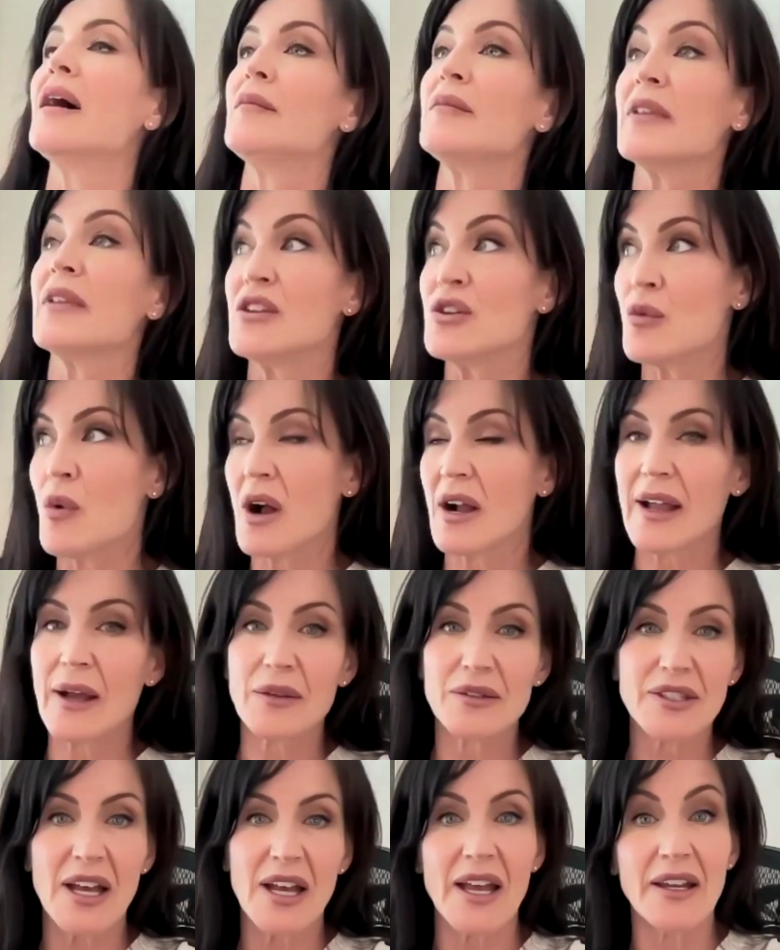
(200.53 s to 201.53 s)
you walk
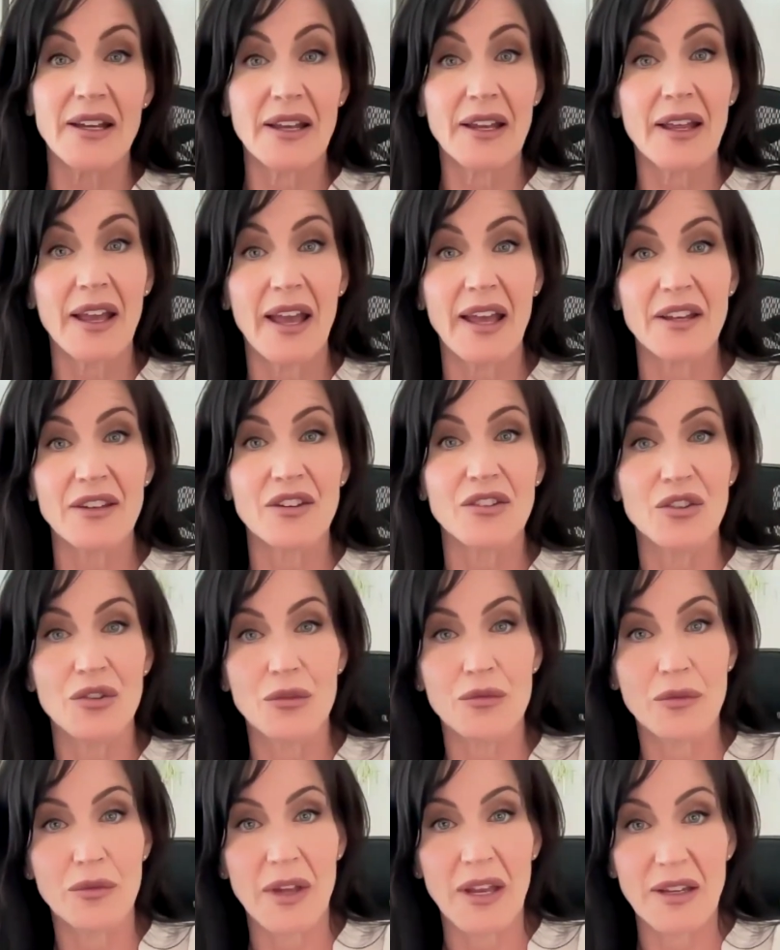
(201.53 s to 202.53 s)
outside and
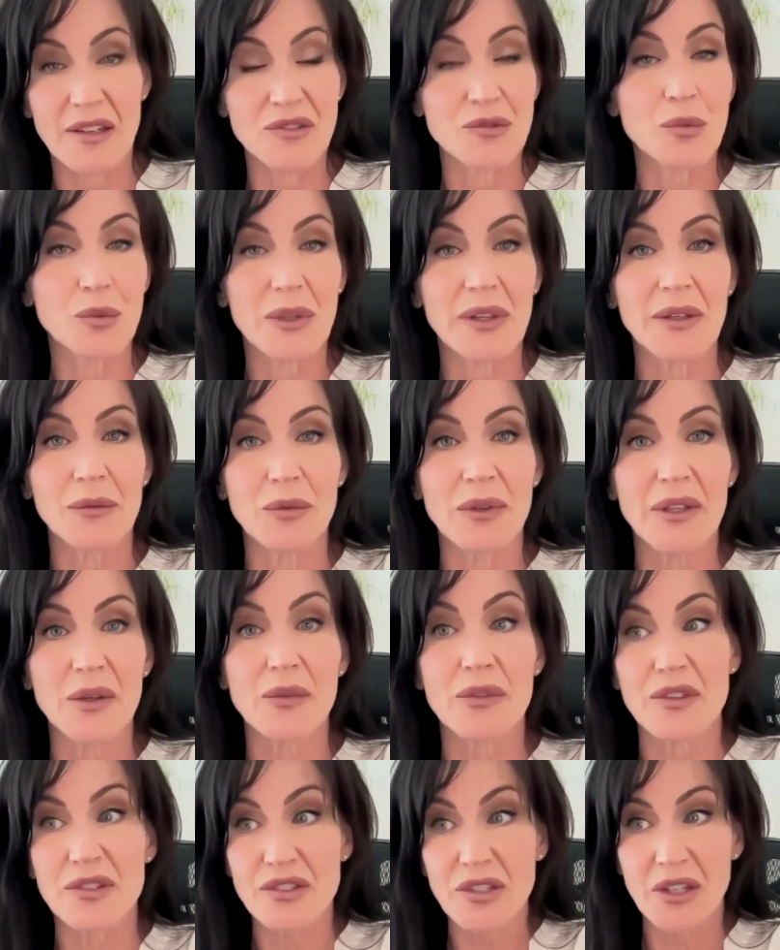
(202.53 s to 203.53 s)
it's really,
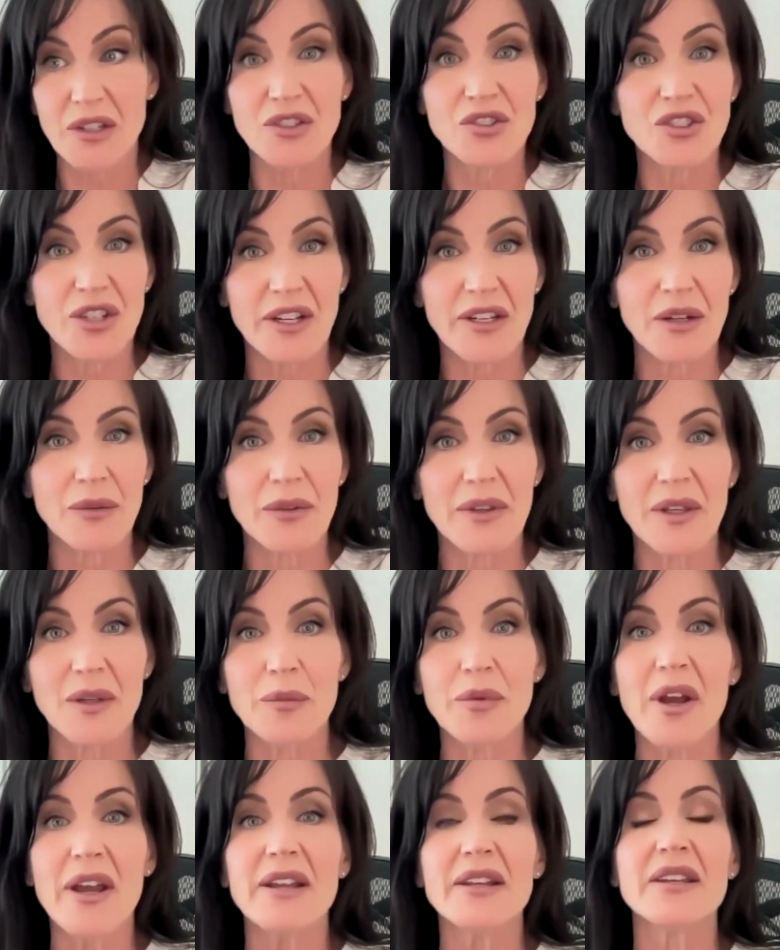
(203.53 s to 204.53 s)
the sun is shining really
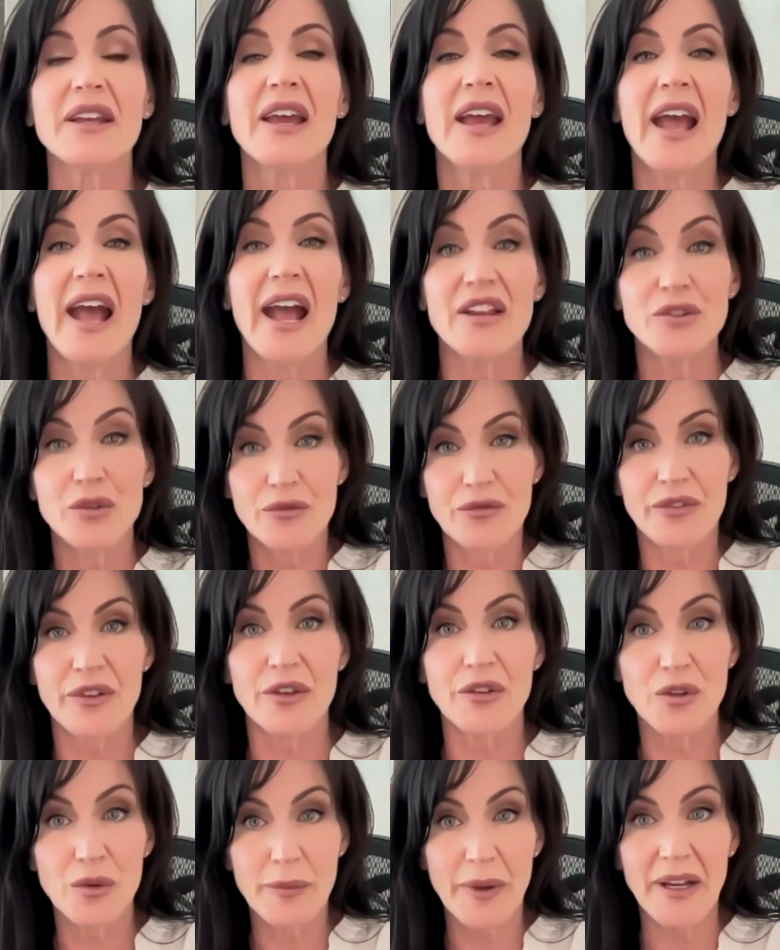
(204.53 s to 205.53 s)
bright, and you feel
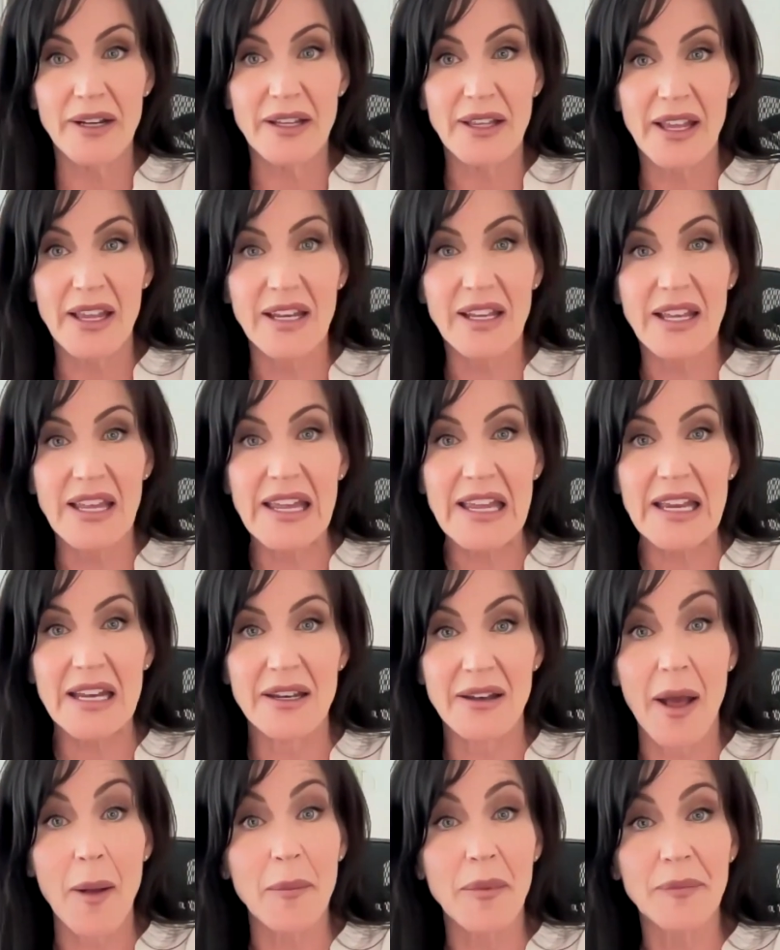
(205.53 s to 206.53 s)
your body getting
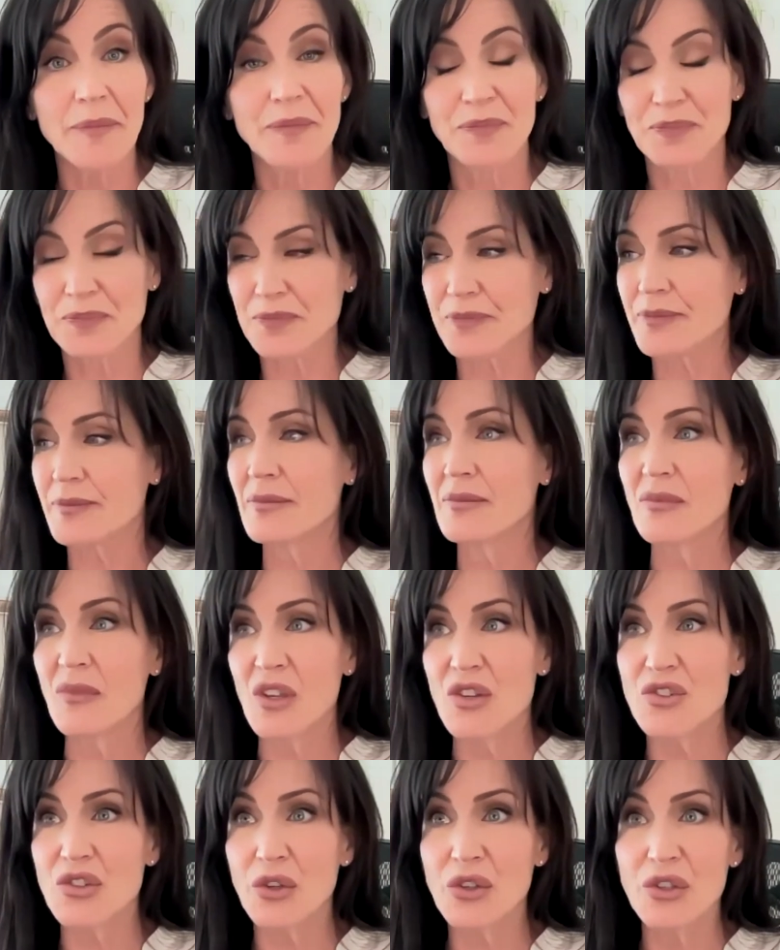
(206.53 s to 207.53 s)
heated up.
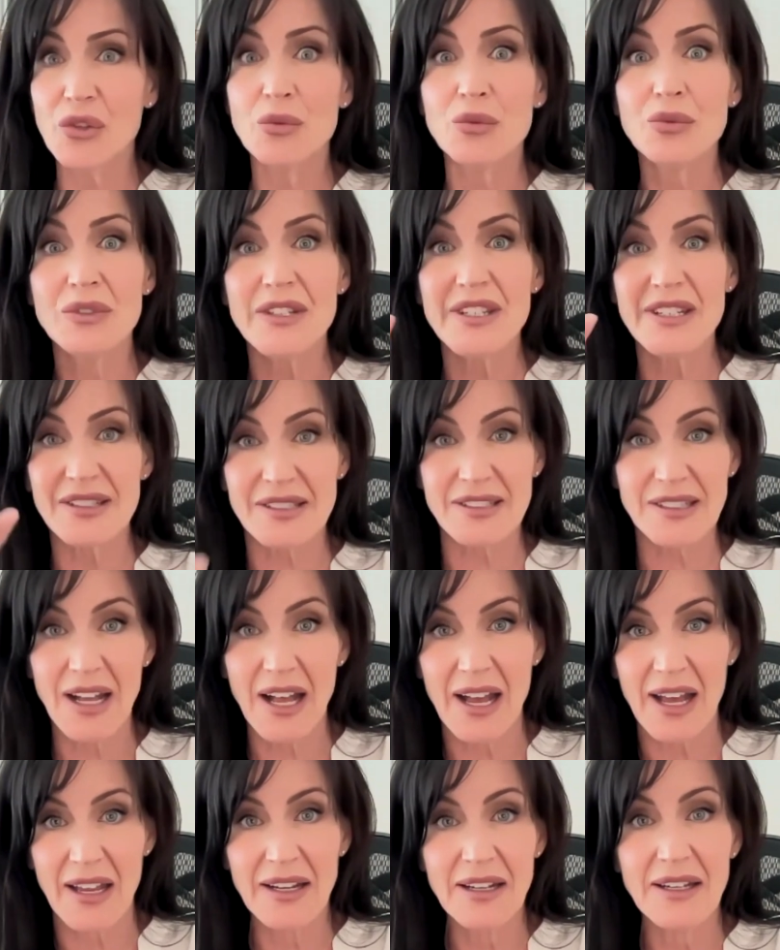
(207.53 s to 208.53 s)
So you
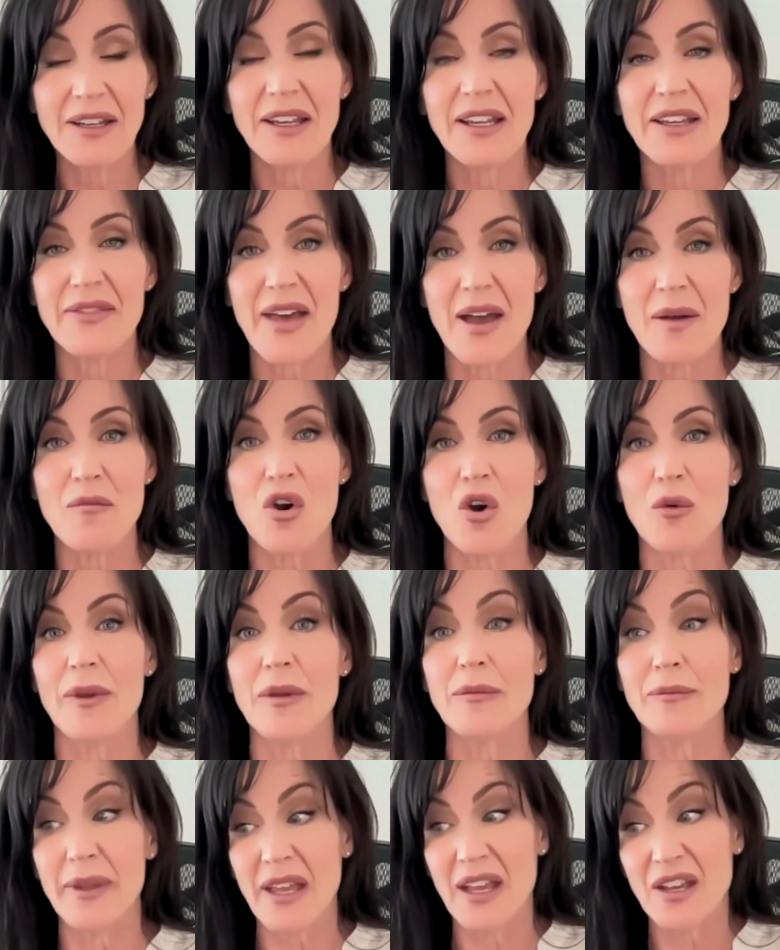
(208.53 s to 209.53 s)
decide in that
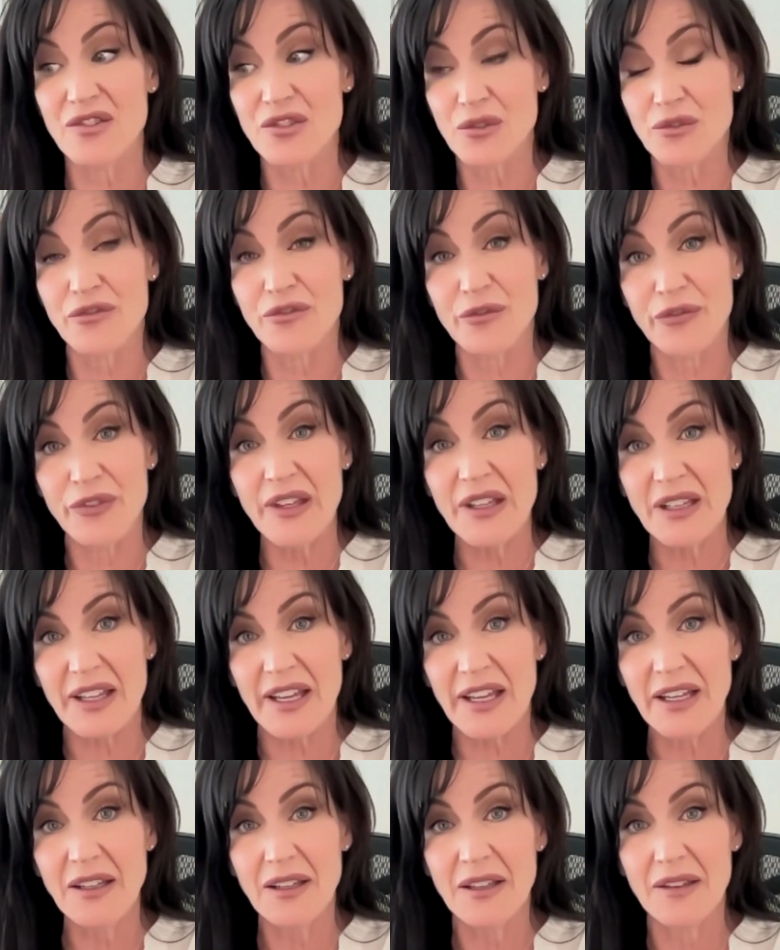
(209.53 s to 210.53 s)
moment, because you're
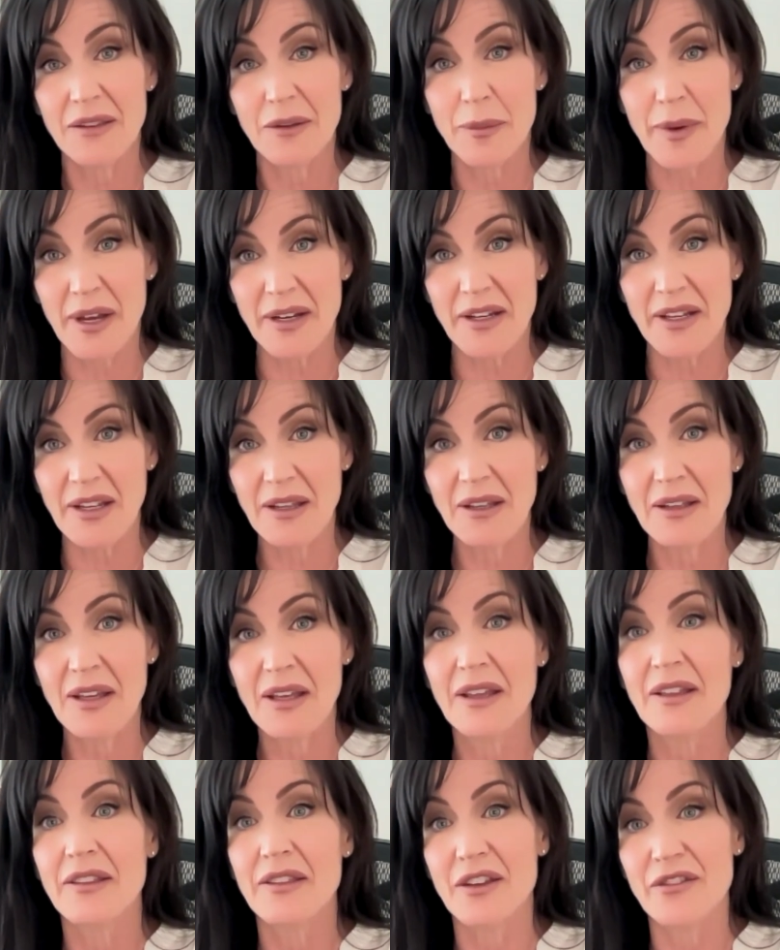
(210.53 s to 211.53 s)
feeling the body,
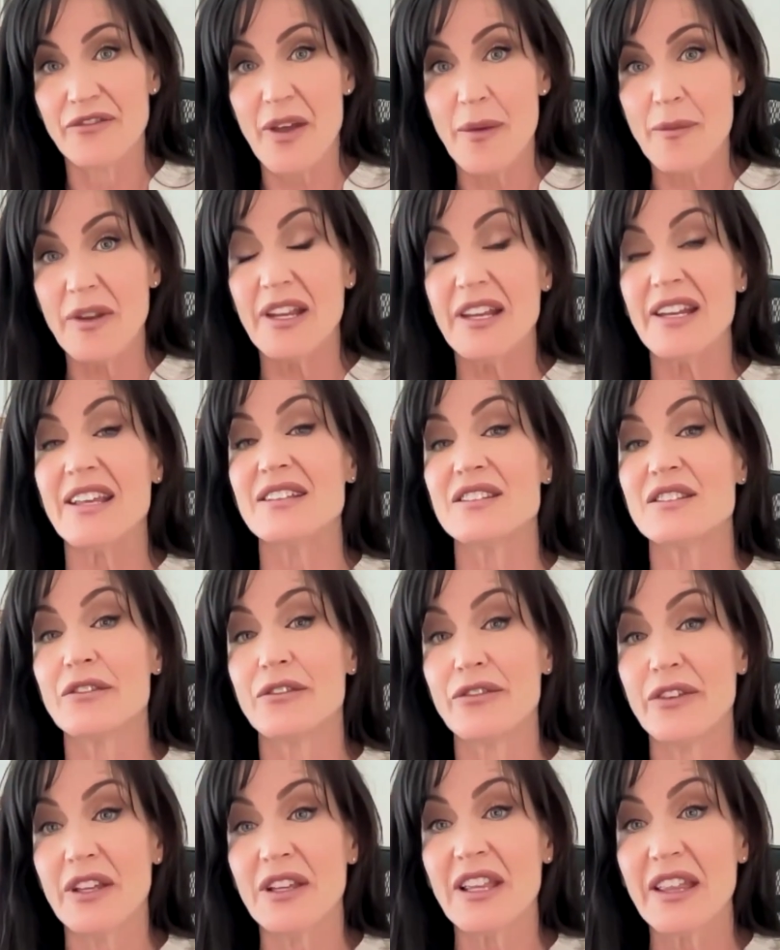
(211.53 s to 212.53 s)
the feminine is
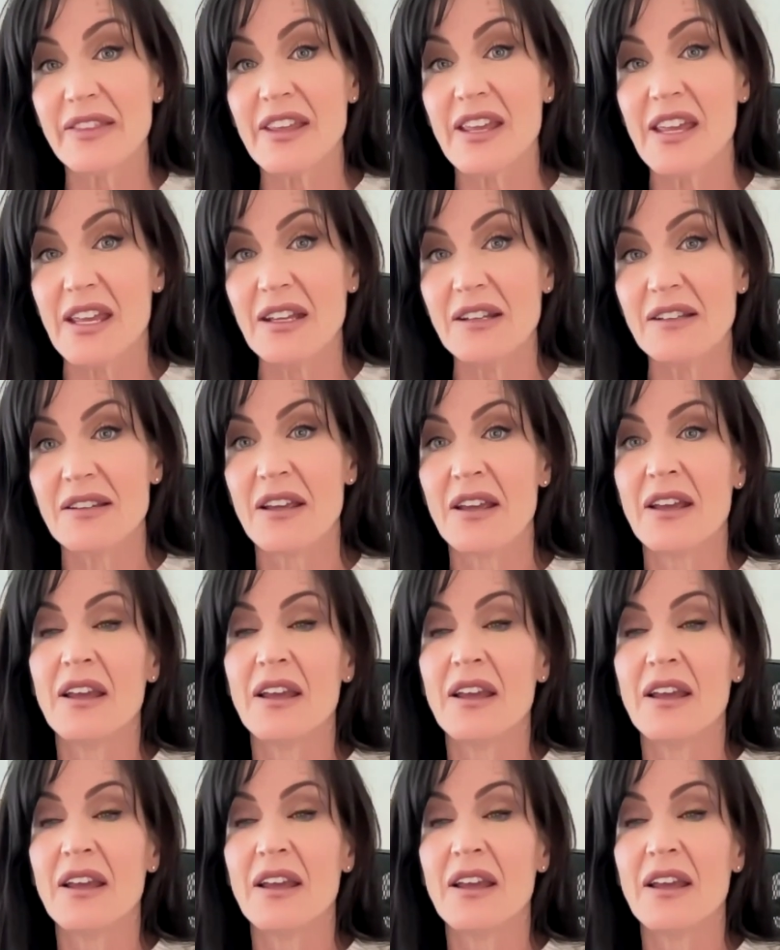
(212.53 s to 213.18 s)
feeling the heat.